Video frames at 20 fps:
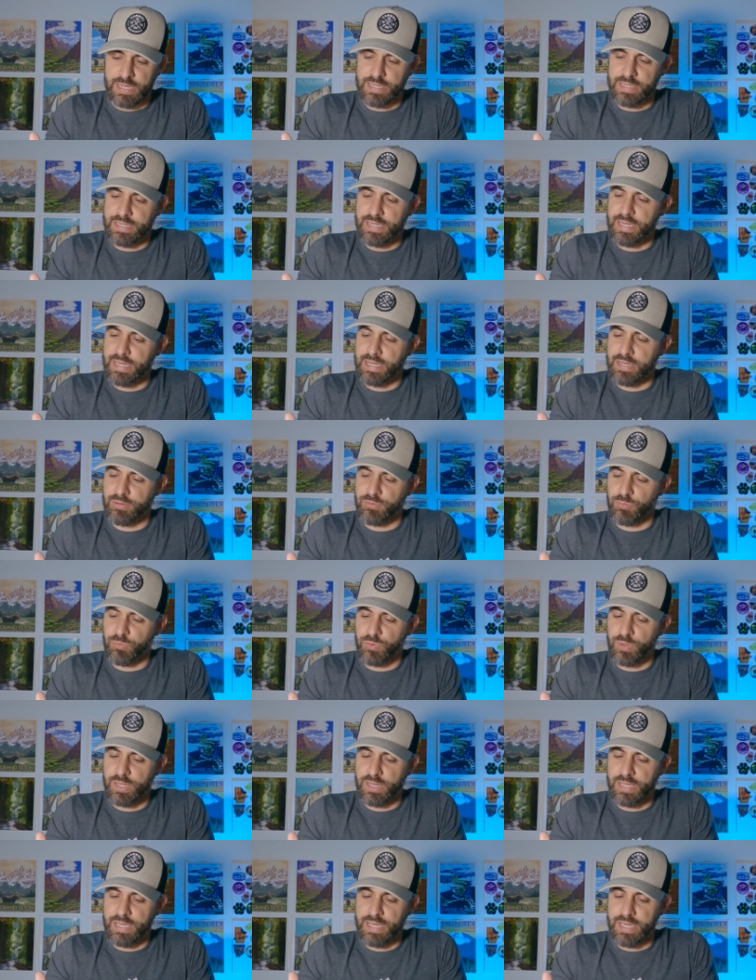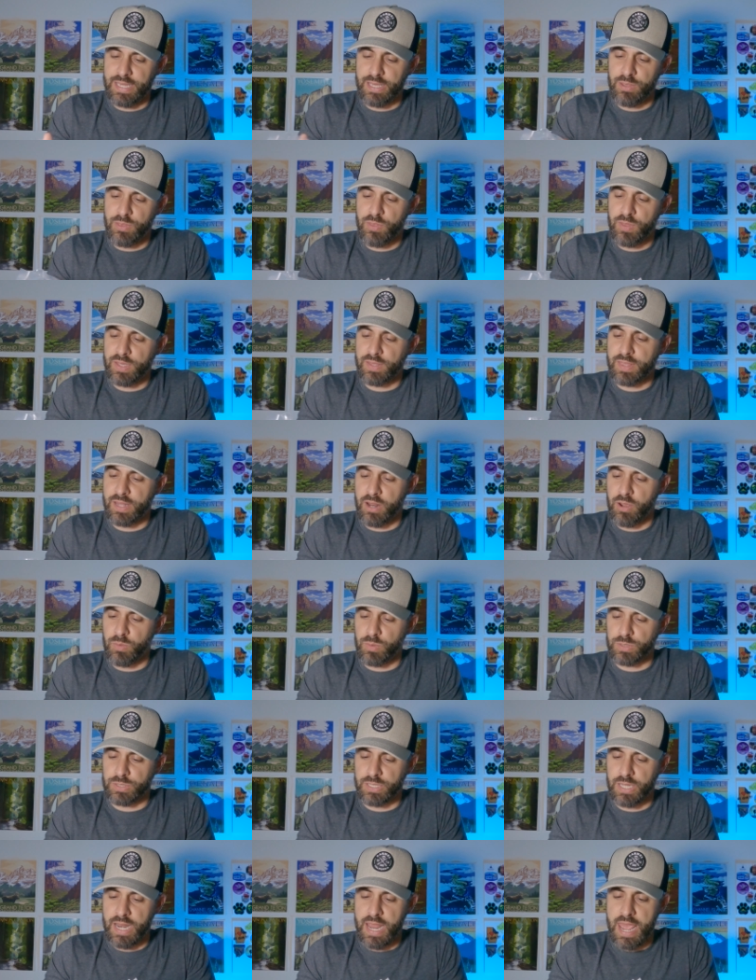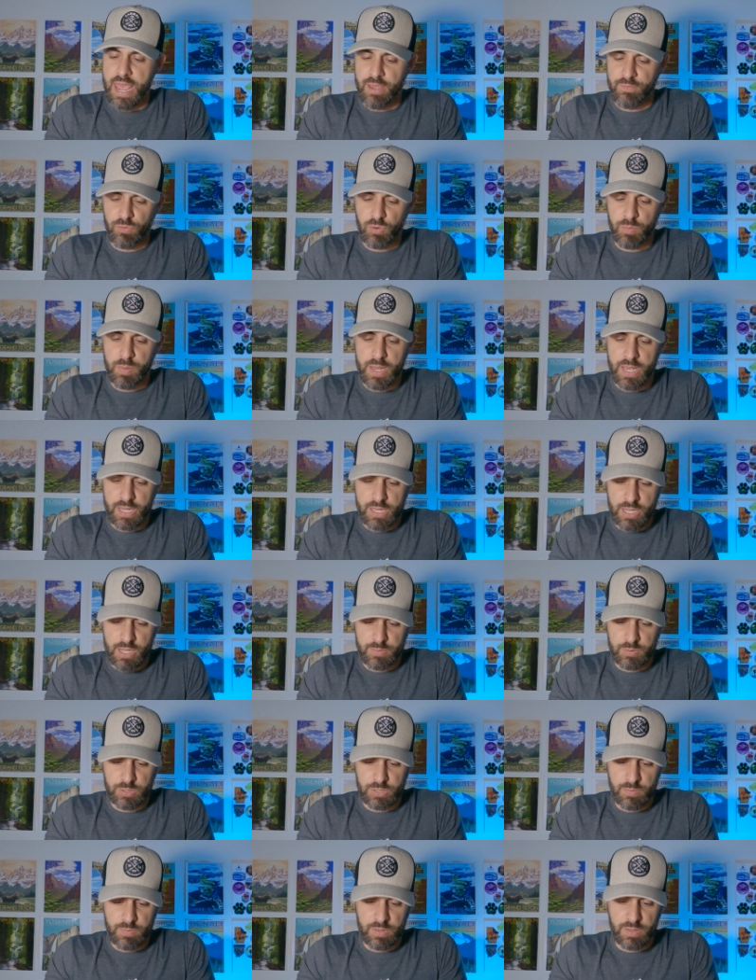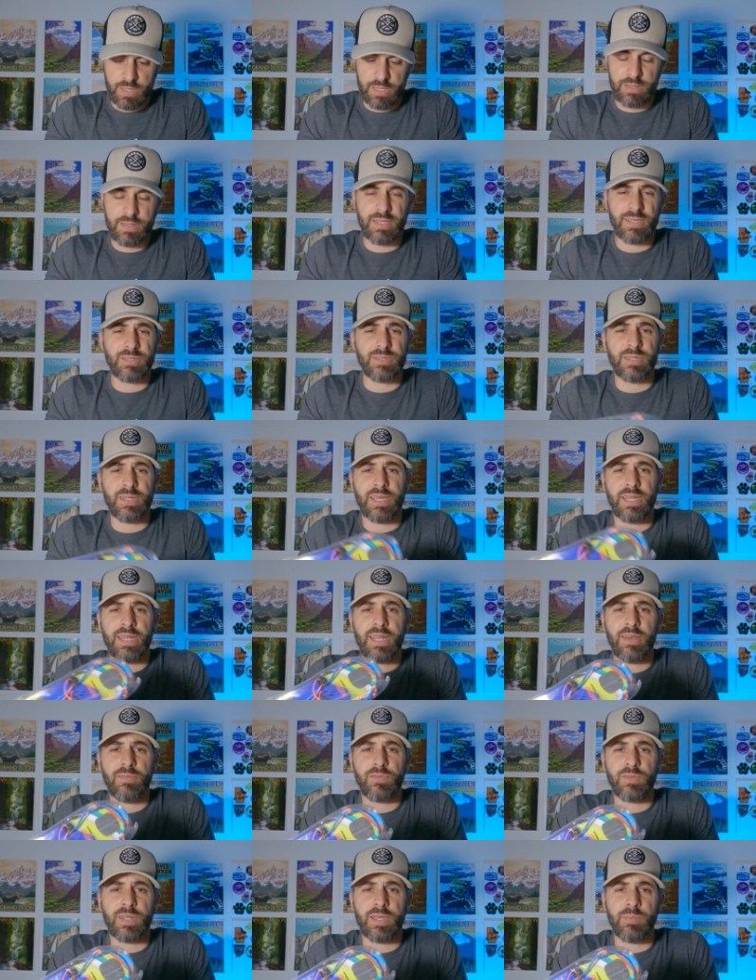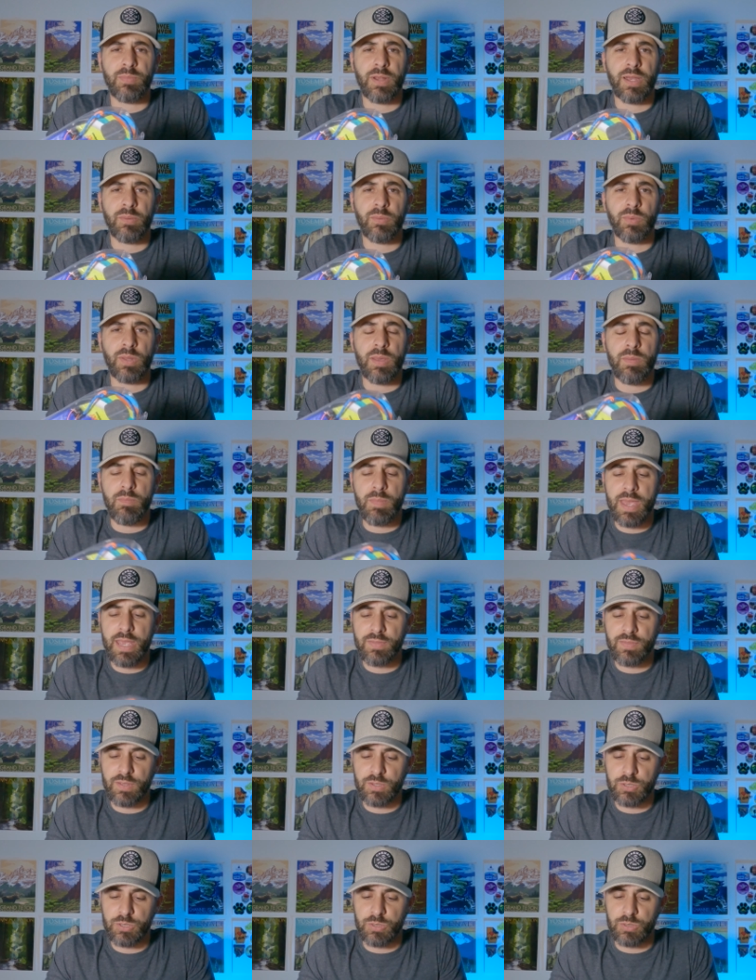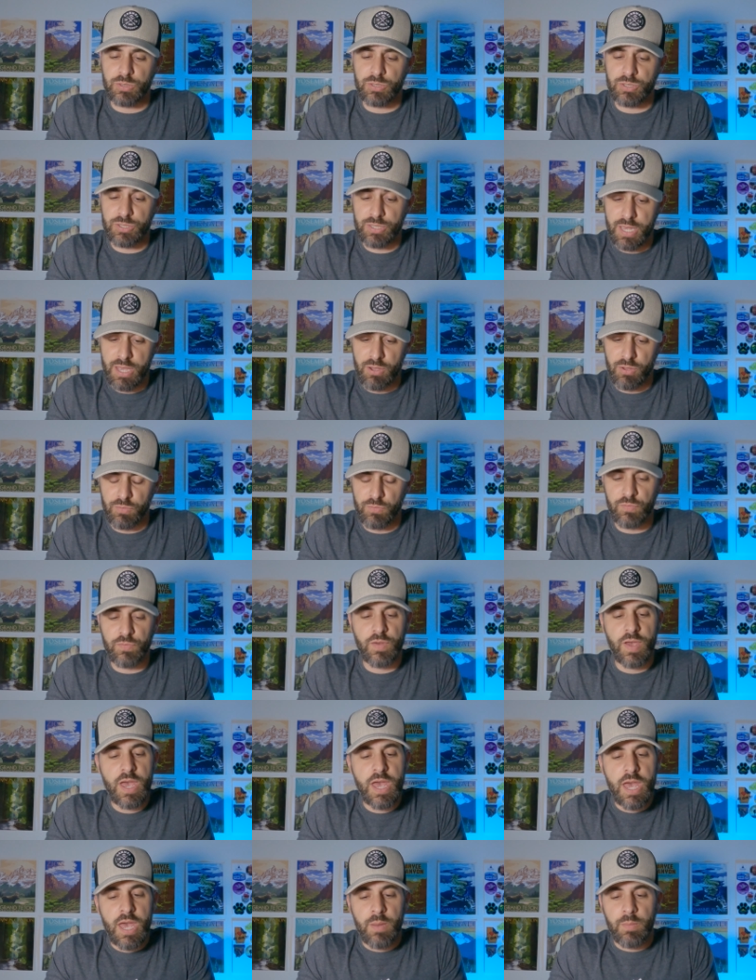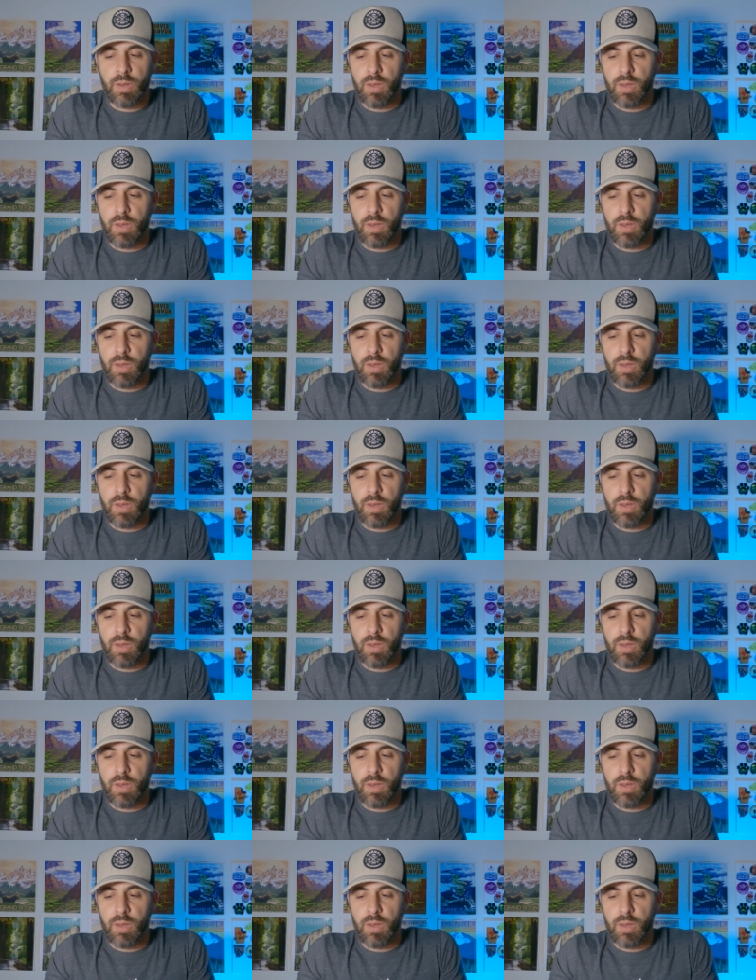didn't really think that I was going to ever pick up something like this, and you can definitely probably make this yourself.